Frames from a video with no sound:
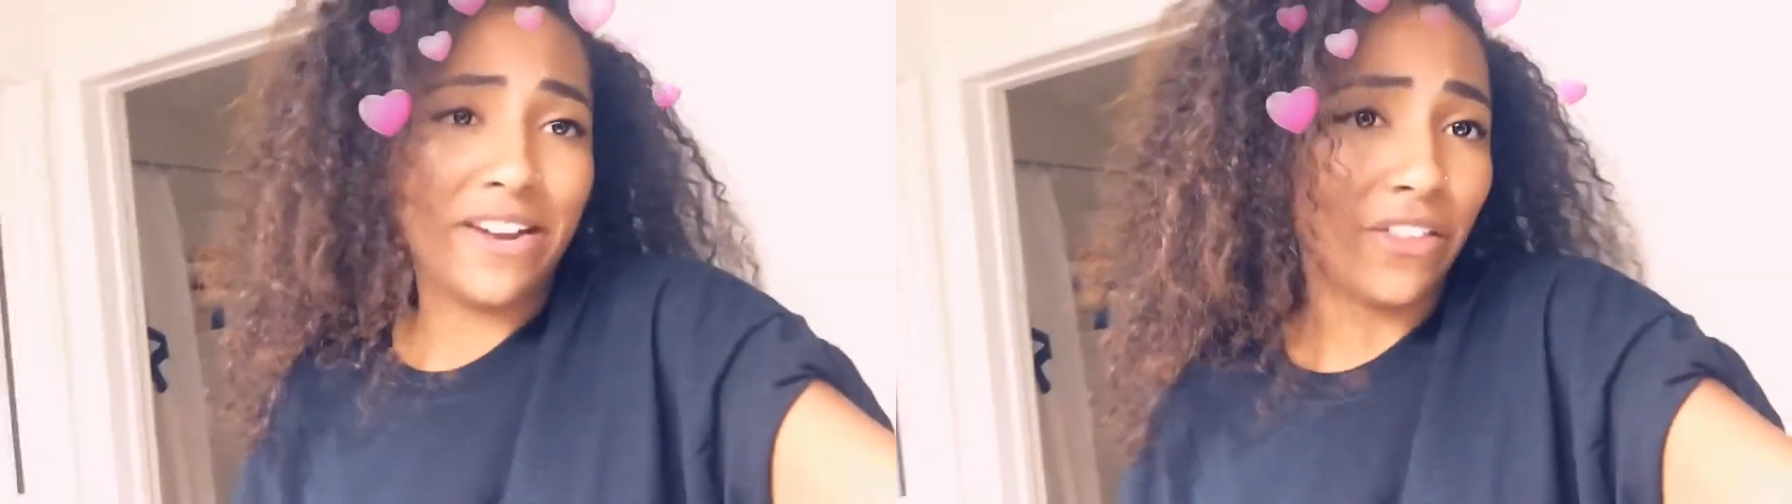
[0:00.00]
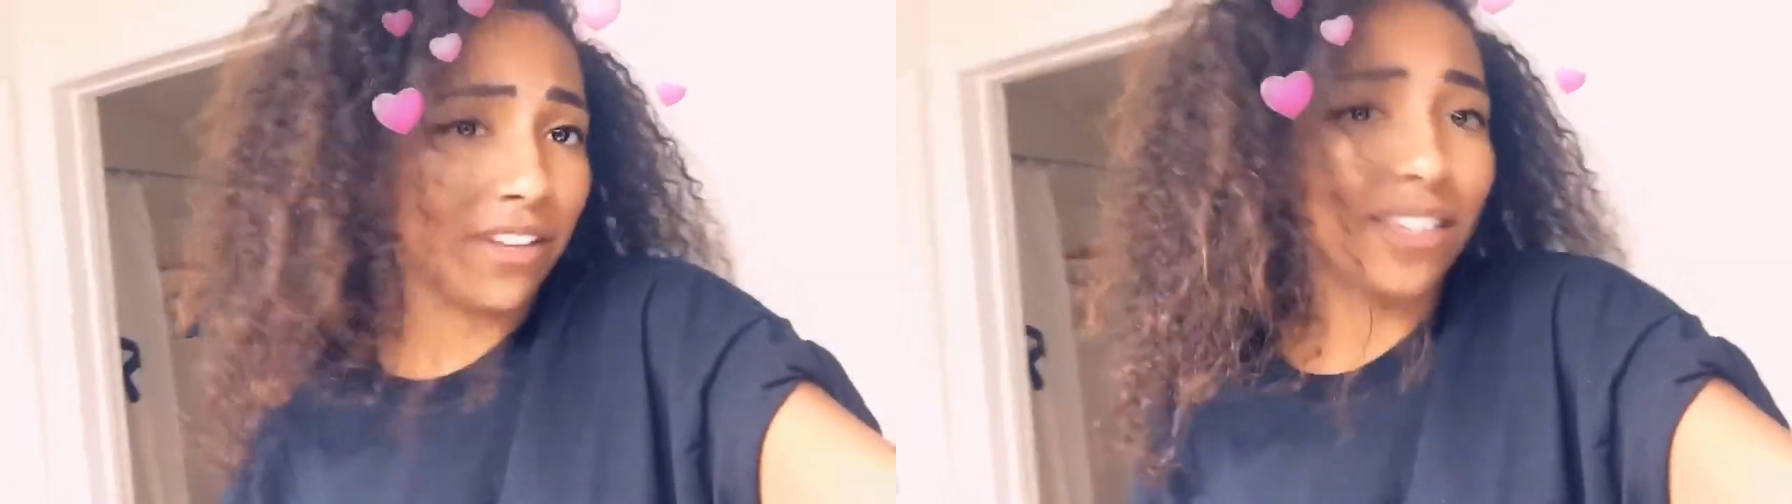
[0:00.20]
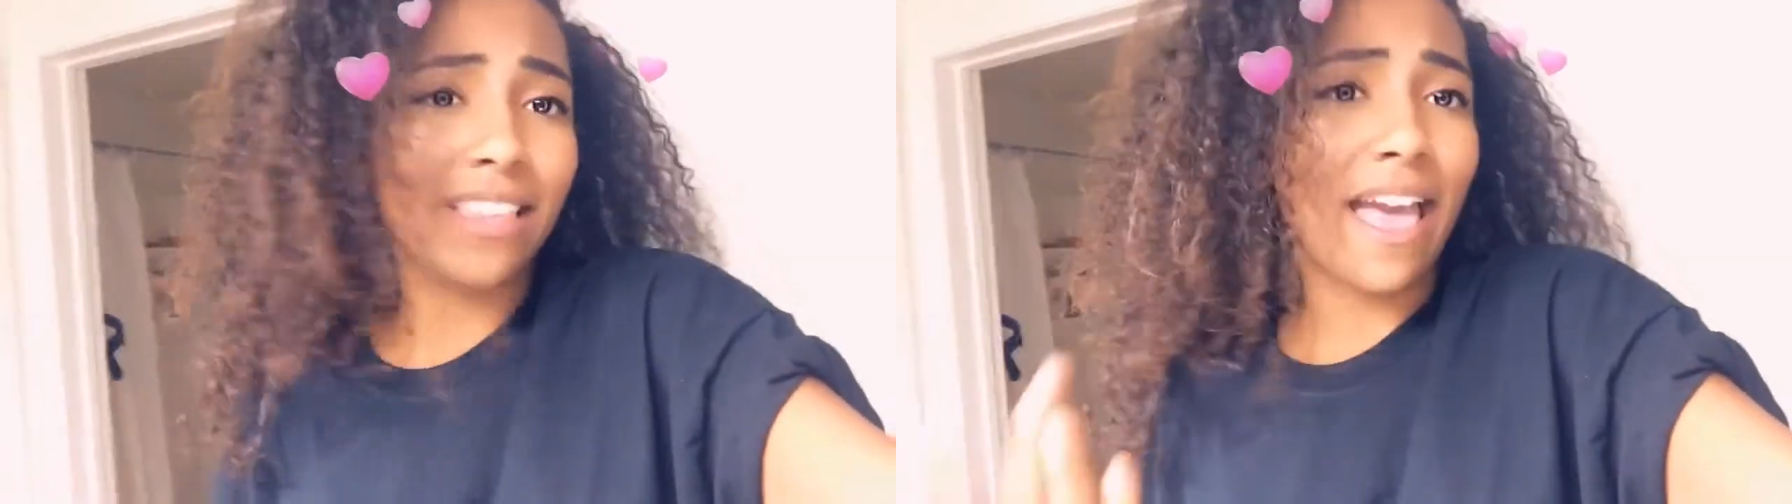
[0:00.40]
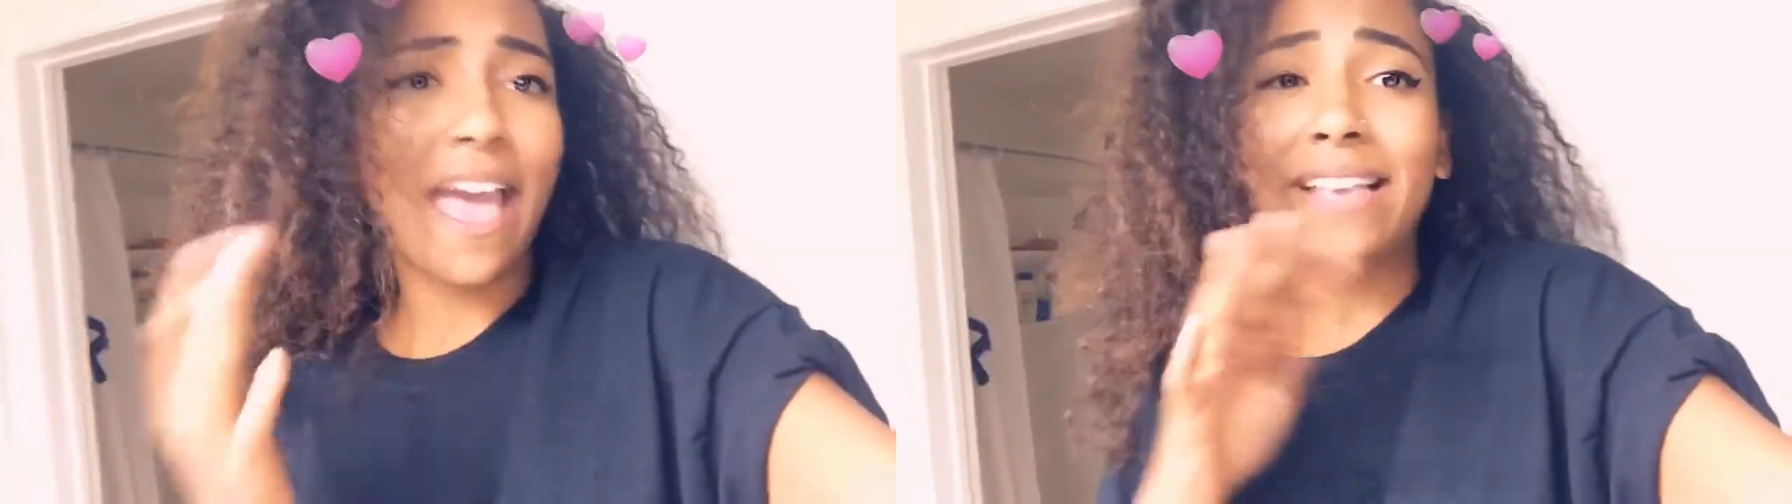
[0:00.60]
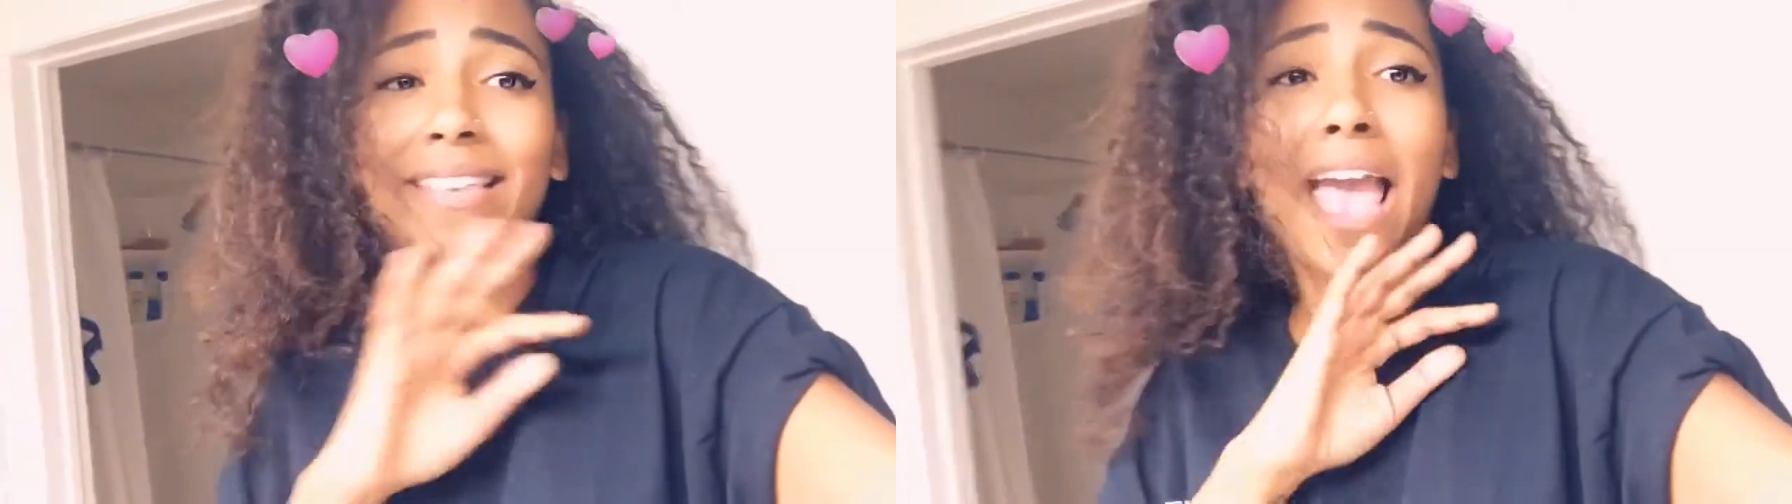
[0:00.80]
Nothing like that
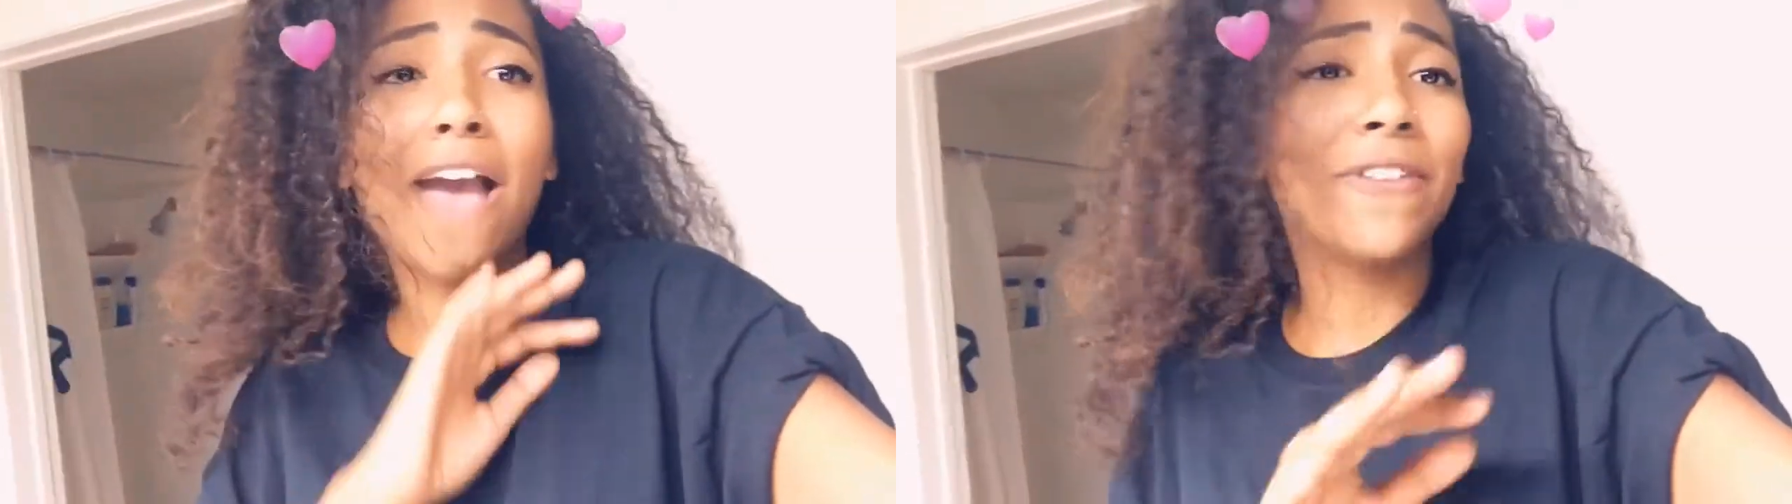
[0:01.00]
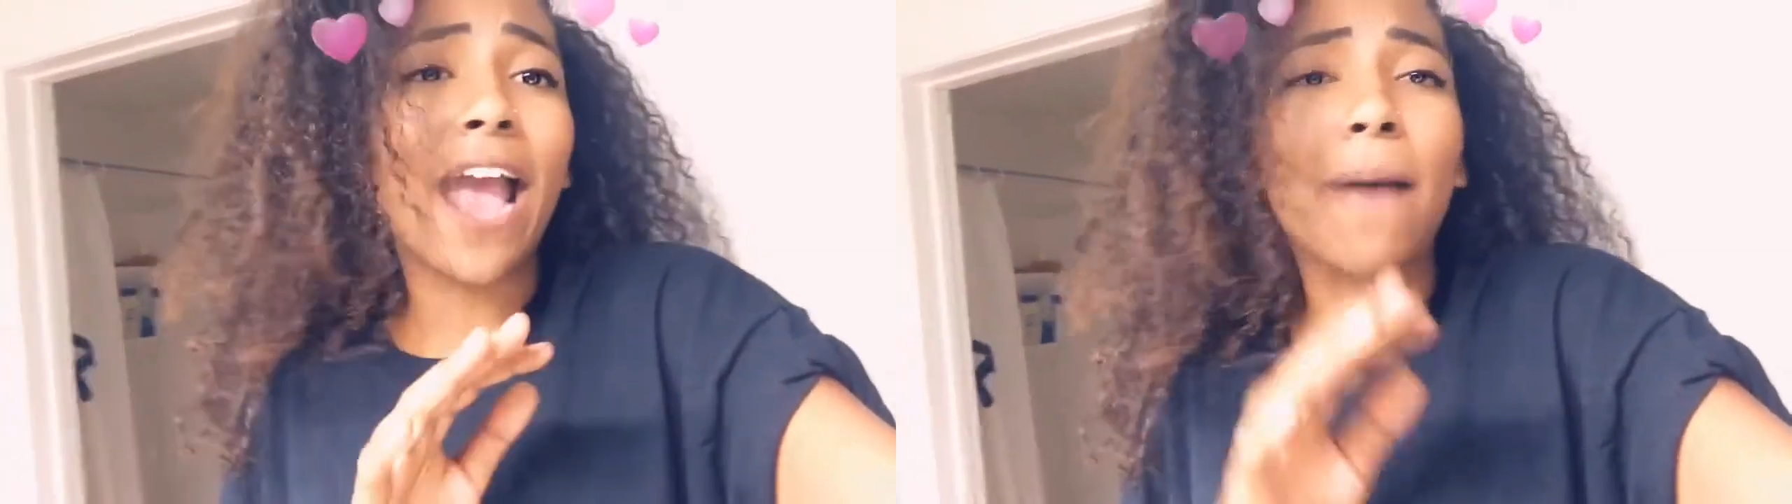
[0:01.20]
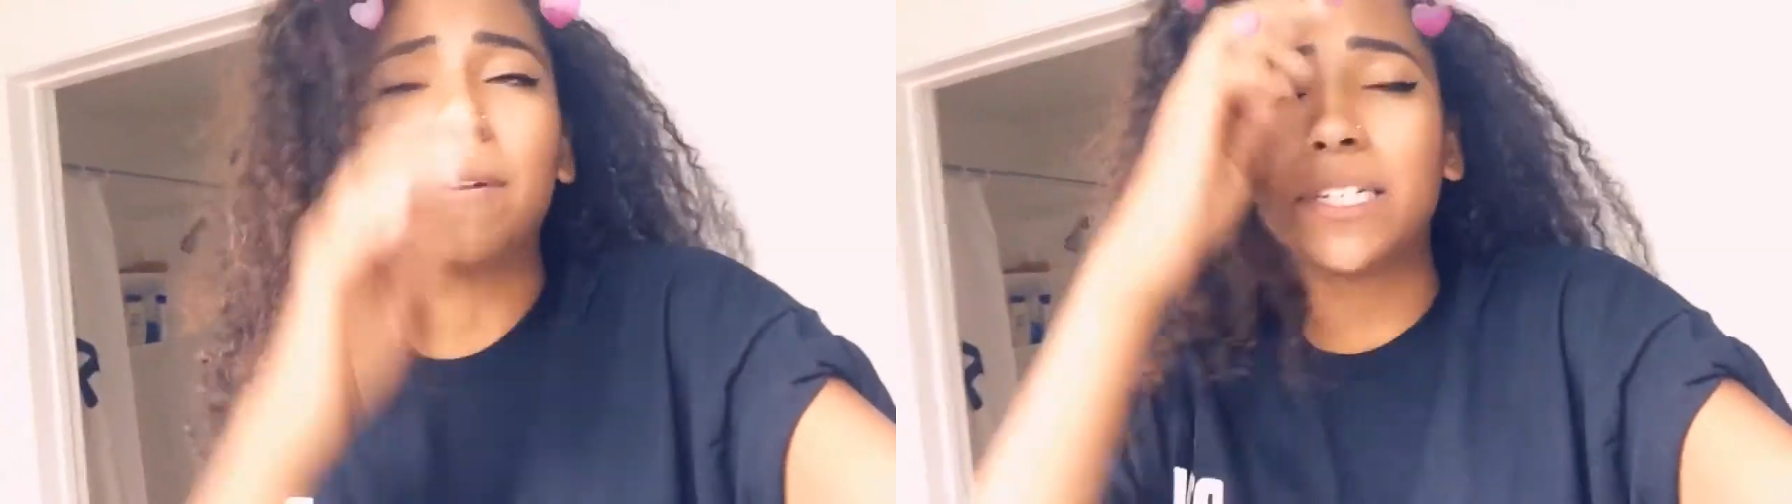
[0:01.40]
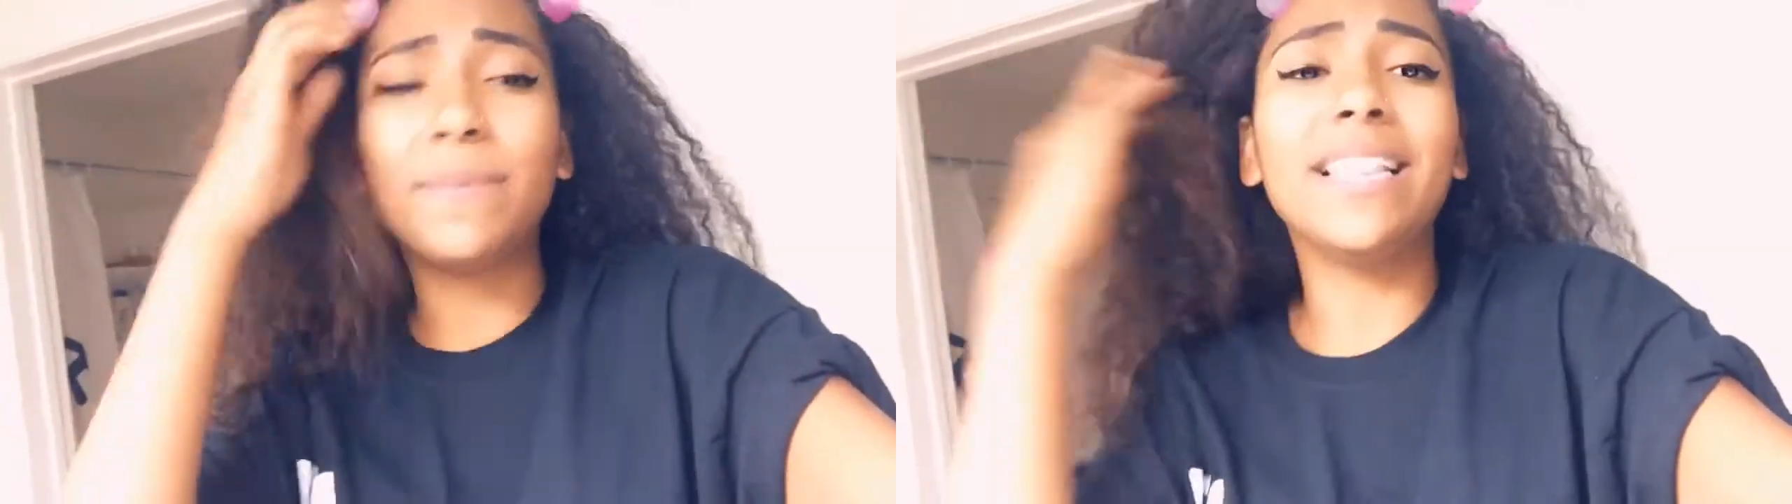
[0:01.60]
has ever happened to me.